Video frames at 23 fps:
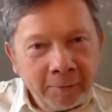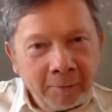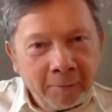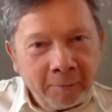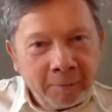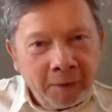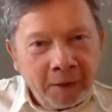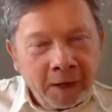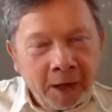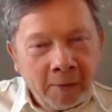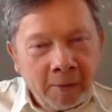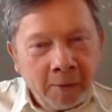
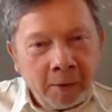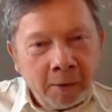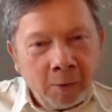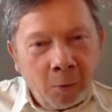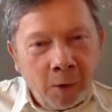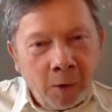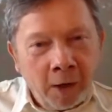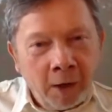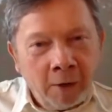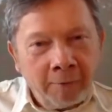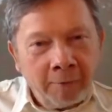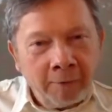Becoming
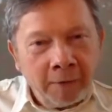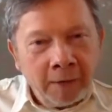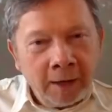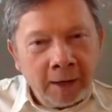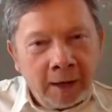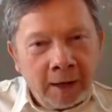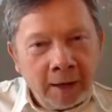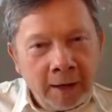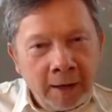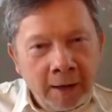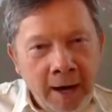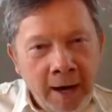aware of the
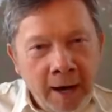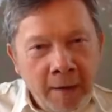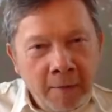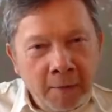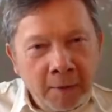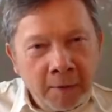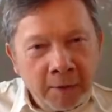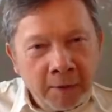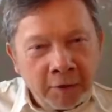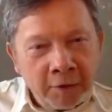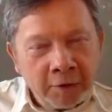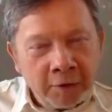I
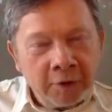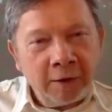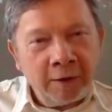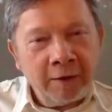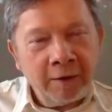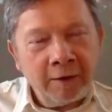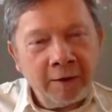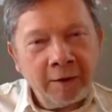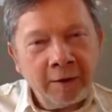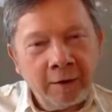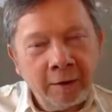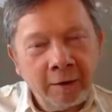amness
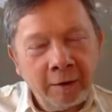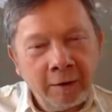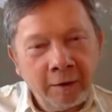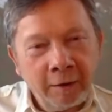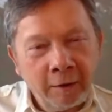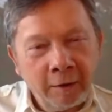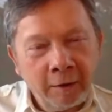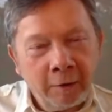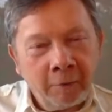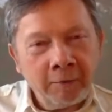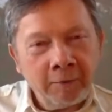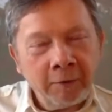
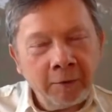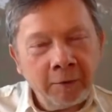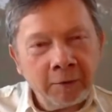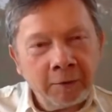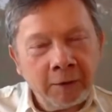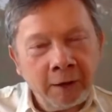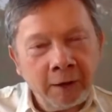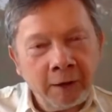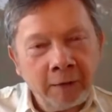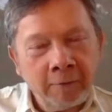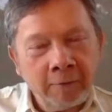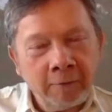of
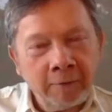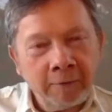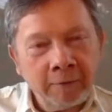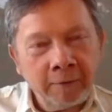yourself.